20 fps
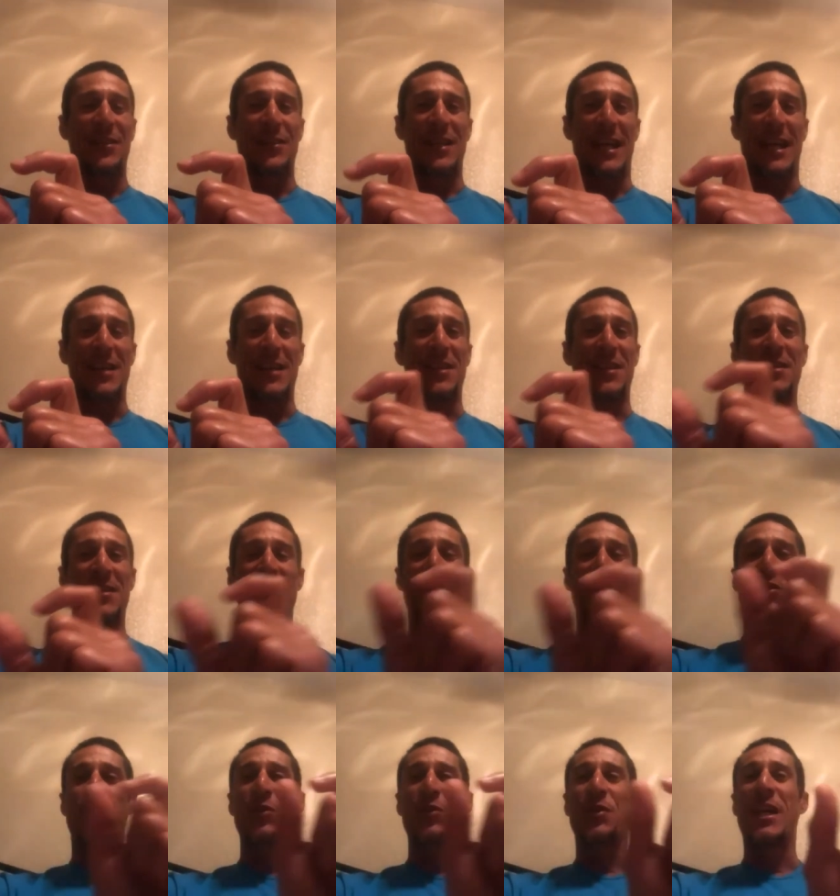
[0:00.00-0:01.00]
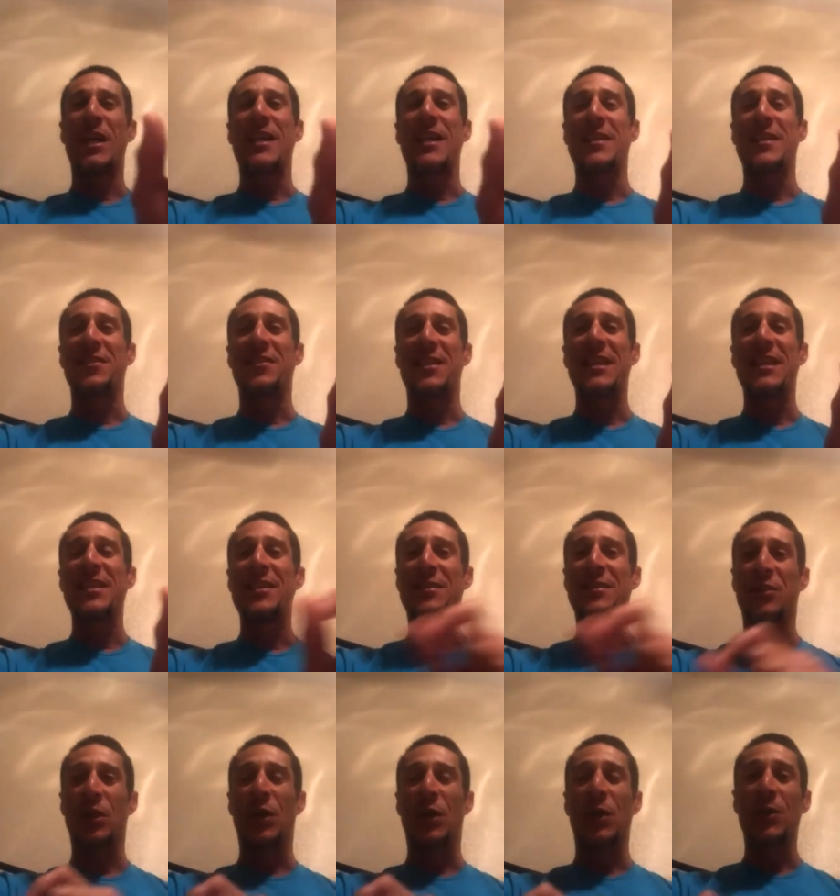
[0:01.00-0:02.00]
I think the shoes are like 10
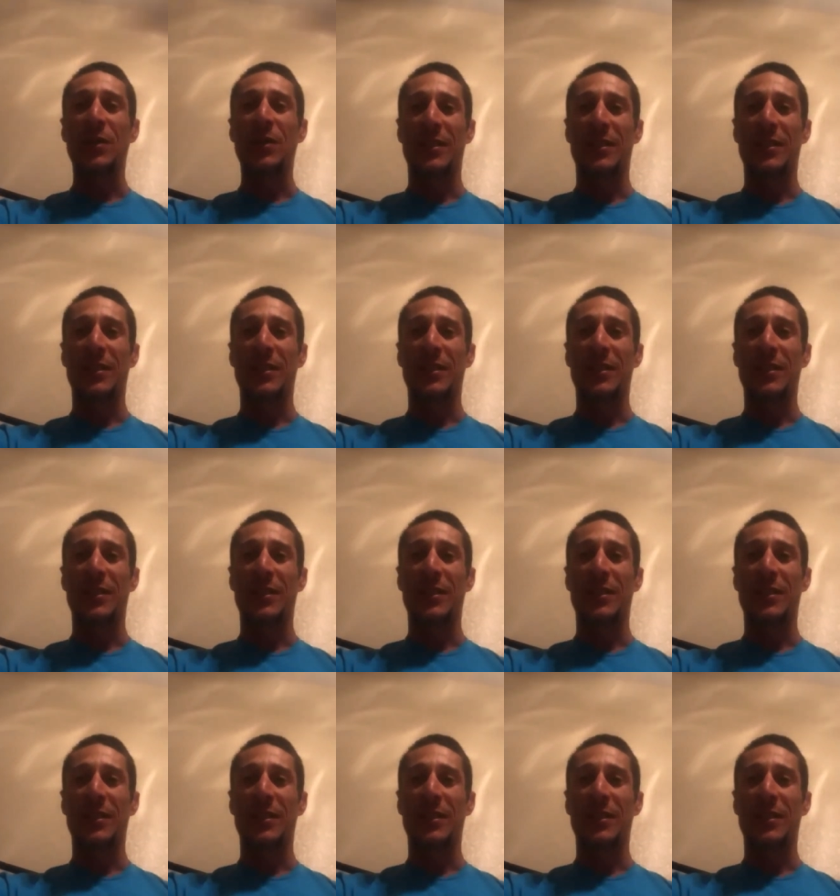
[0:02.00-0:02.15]
years old